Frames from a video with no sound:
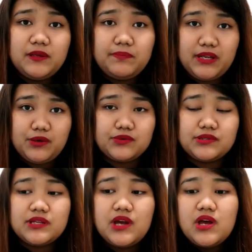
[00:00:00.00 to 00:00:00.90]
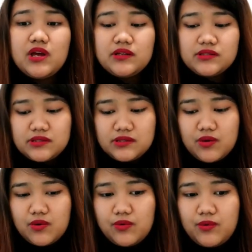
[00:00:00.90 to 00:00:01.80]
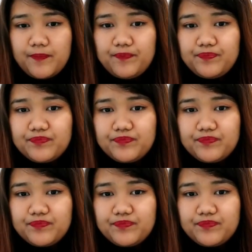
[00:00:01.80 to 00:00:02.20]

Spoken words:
Filipinos. So